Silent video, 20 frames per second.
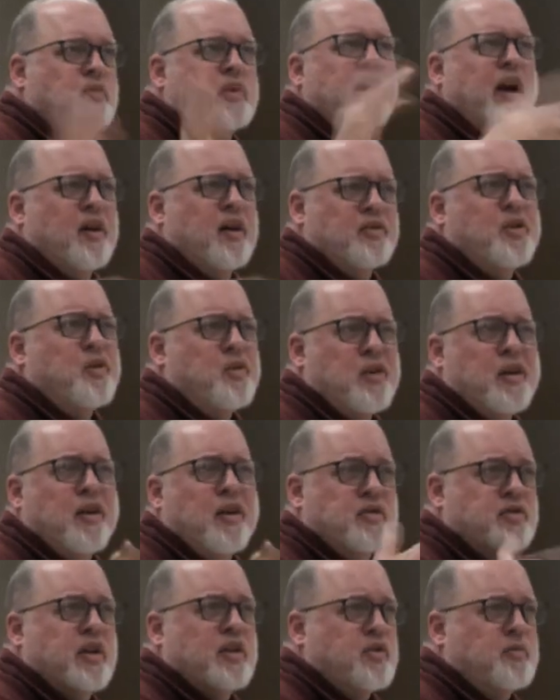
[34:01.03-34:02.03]
we now know that
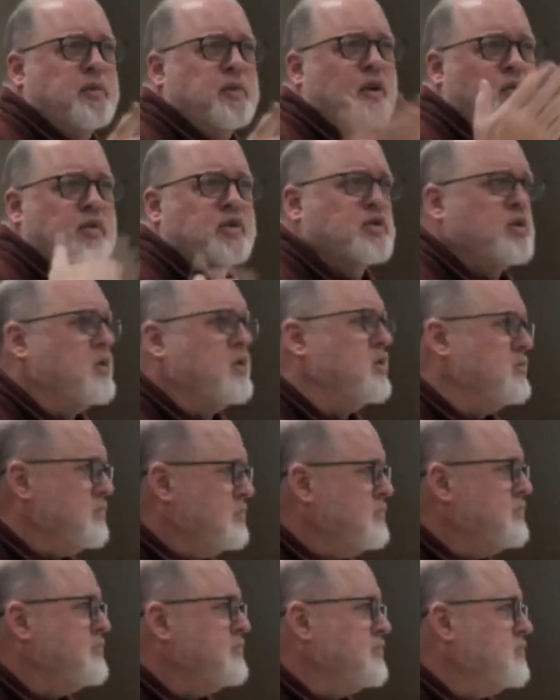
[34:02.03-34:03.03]
Aristotle's been overturned.
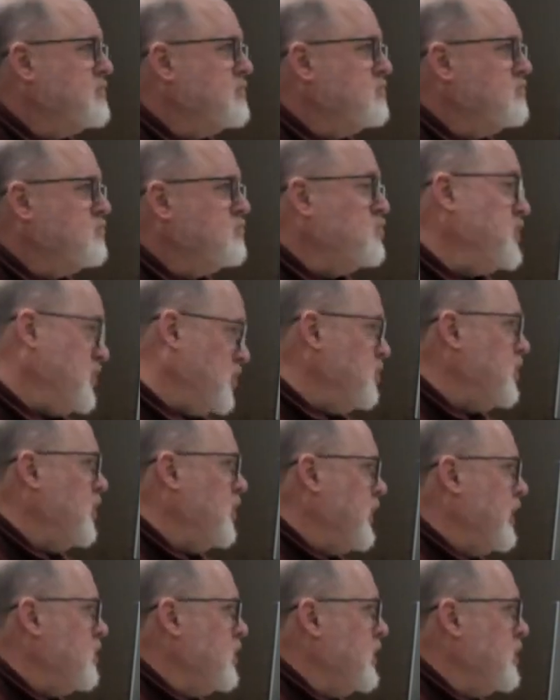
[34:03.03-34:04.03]
We do know
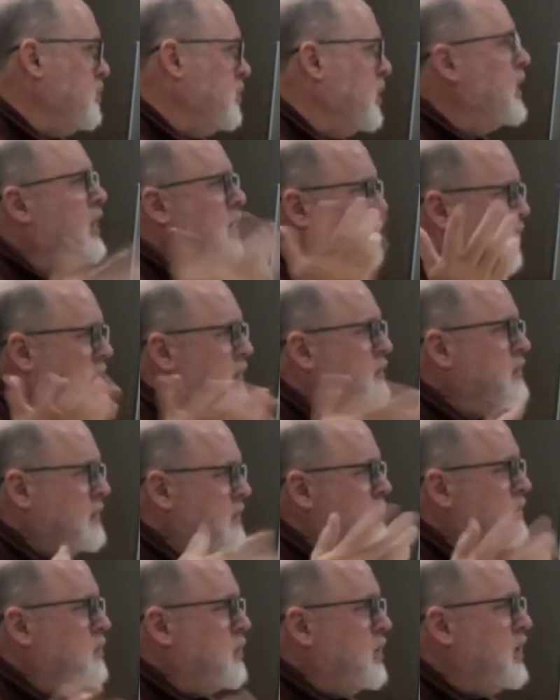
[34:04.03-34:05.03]
that. But anyway,
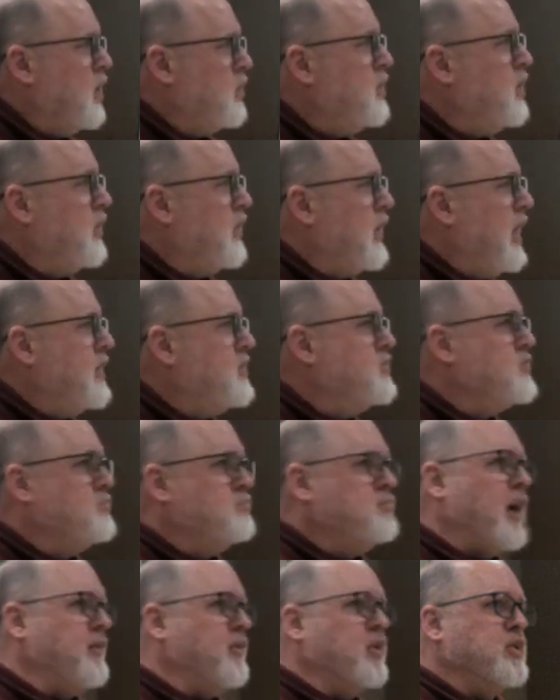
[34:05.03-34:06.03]
we don't know that
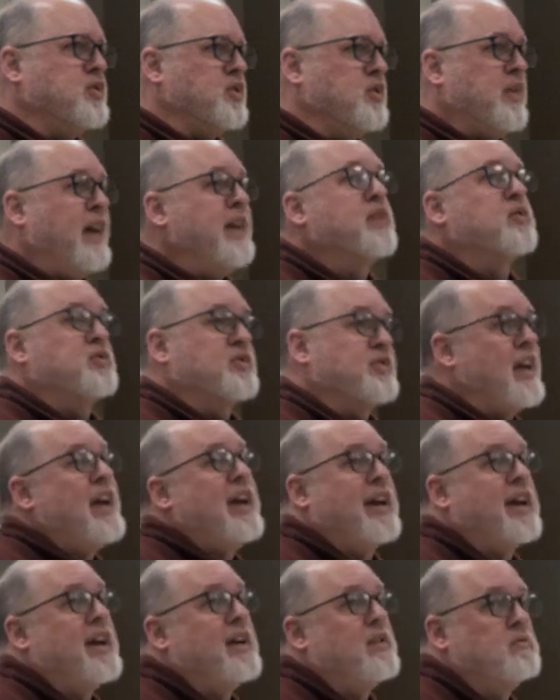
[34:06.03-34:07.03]
by virtue of Hegel
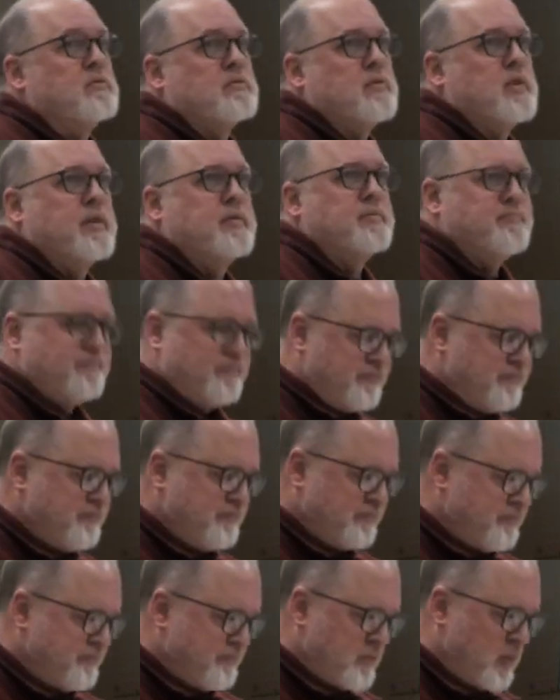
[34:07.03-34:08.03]
saying it.
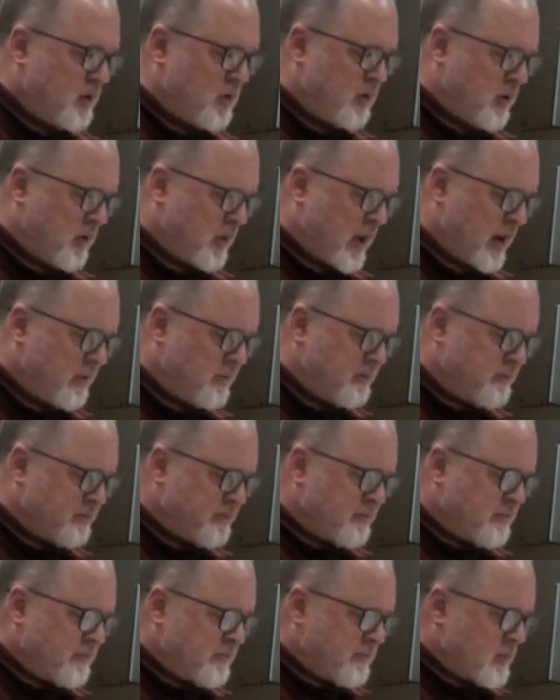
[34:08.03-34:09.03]
We don't know that.
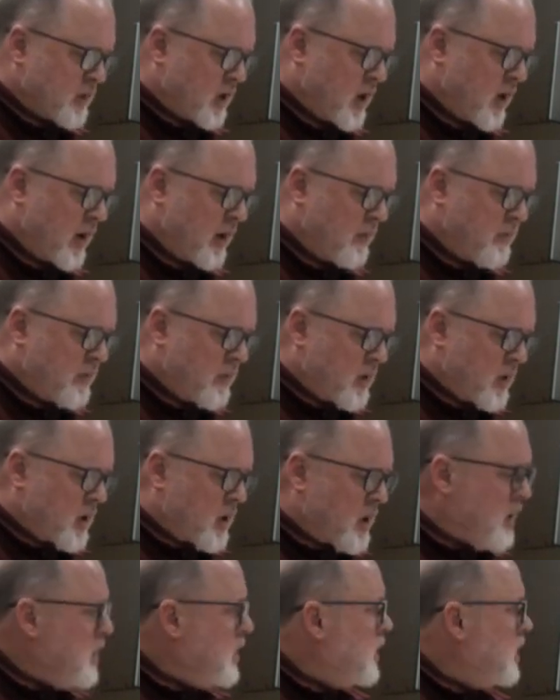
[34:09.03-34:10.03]
All right.
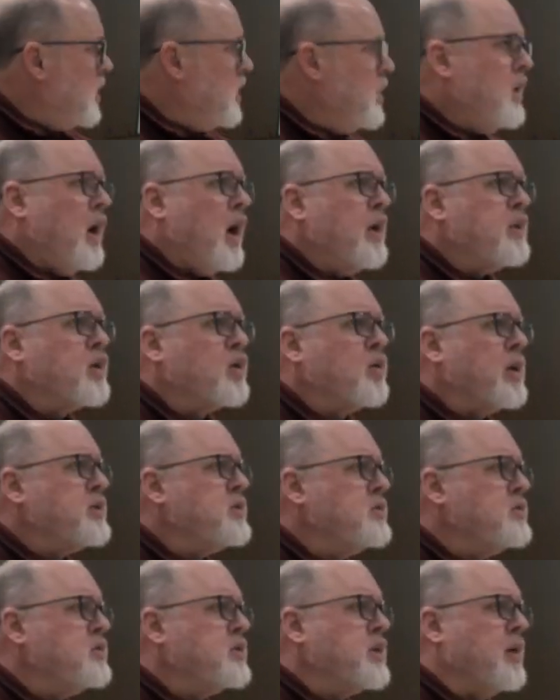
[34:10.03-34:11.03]
Other
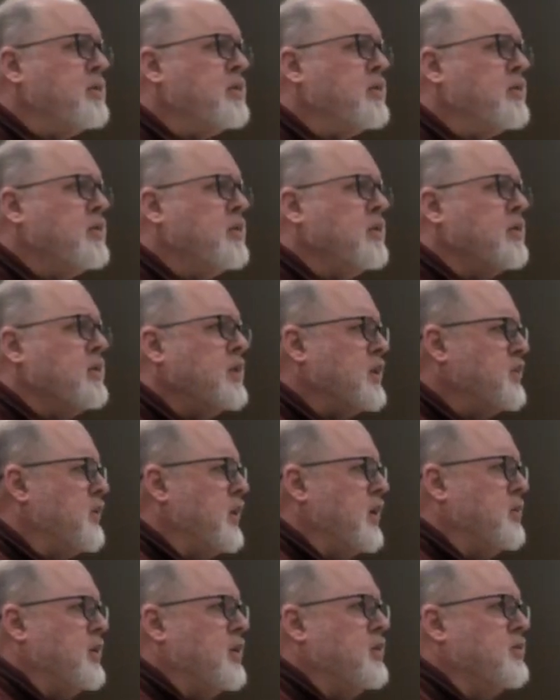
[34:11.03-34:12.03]
questions, comments? Please sit
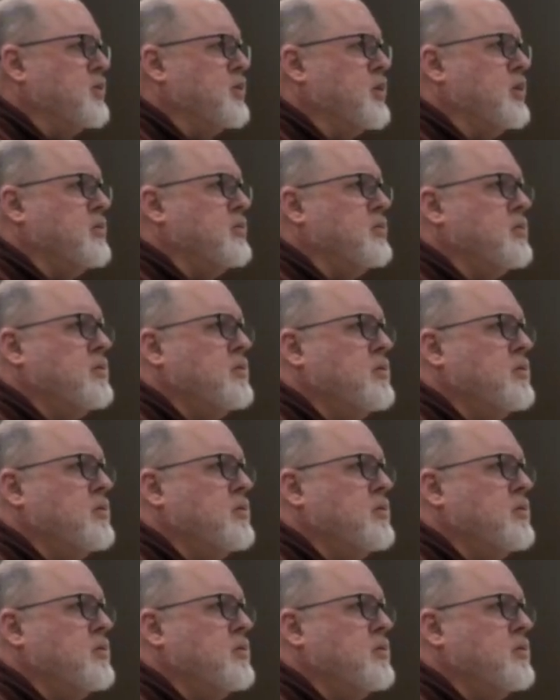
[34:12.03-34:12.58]
down, it's good.